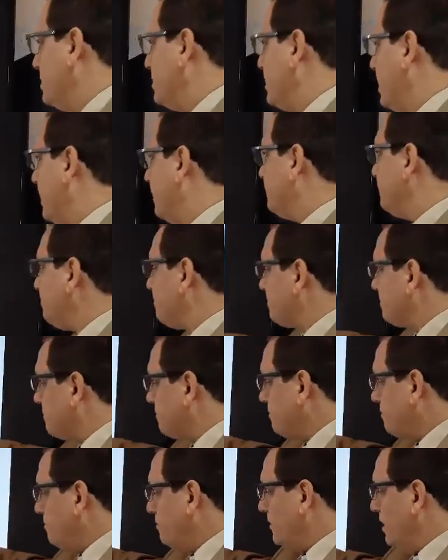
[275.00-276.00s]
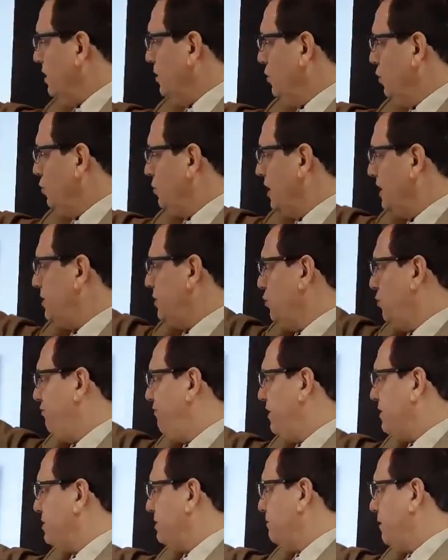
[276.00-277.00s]
is that you get your
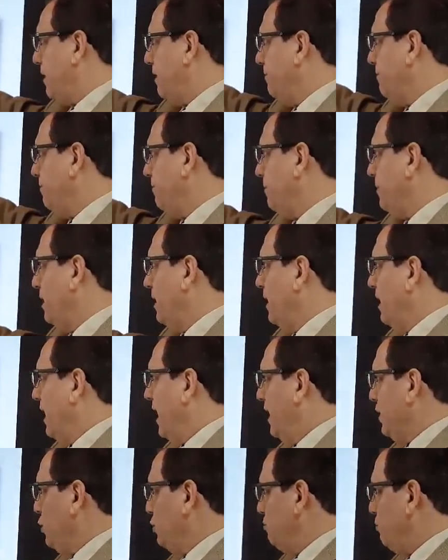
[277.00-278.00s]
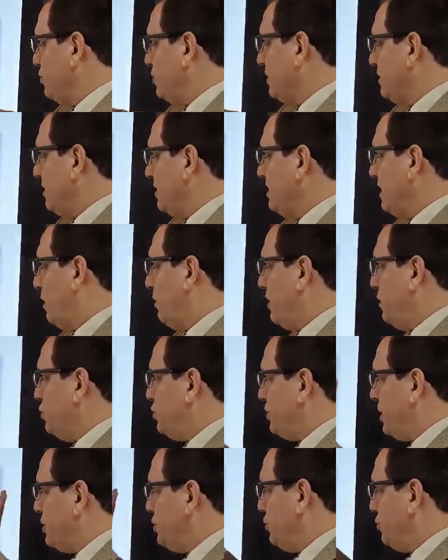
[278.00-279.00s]
vertebra and you put it in, or you
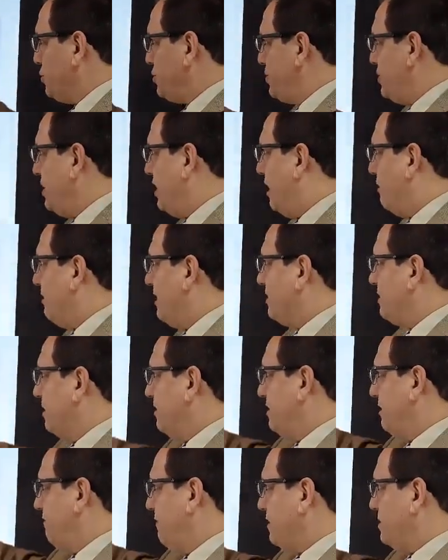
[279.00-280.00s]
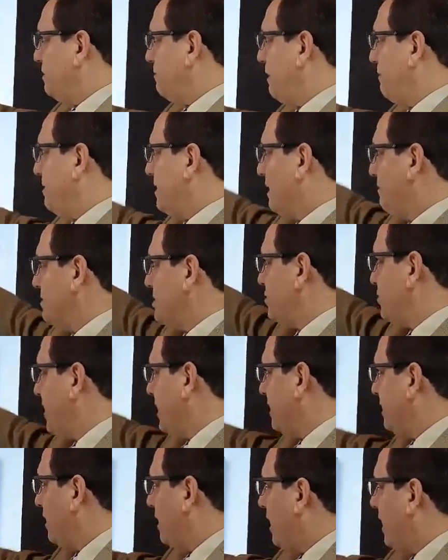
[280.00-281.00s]
change your C-arm until the vertebra becomes
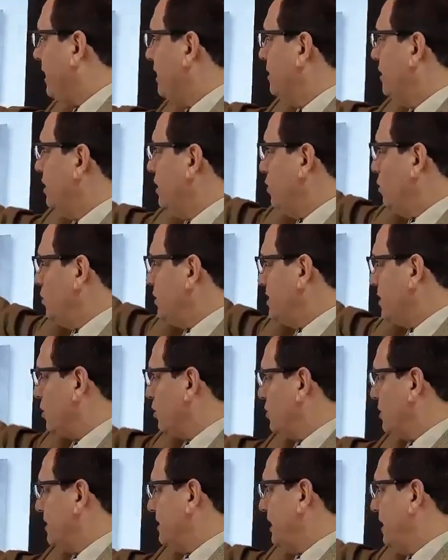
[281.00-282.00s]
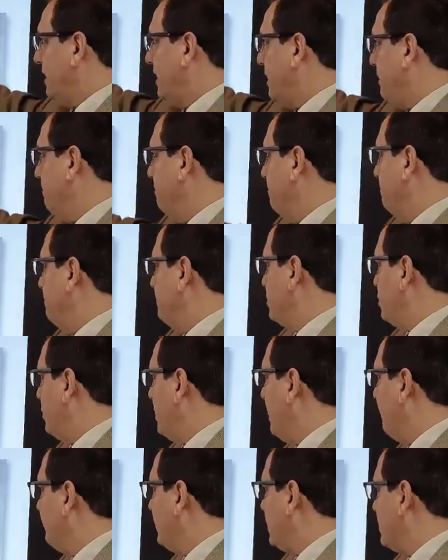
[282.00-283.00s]
straight line with the contralateral limb. So
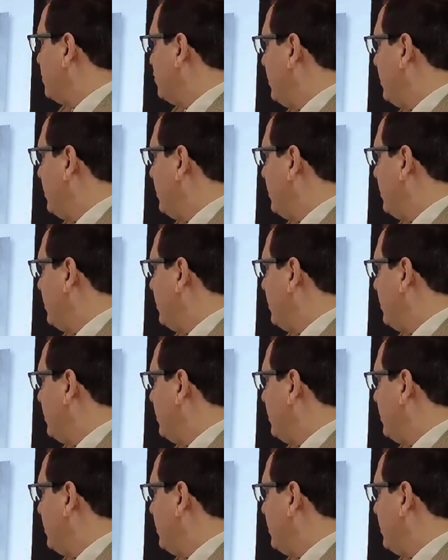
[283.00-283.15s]
you have a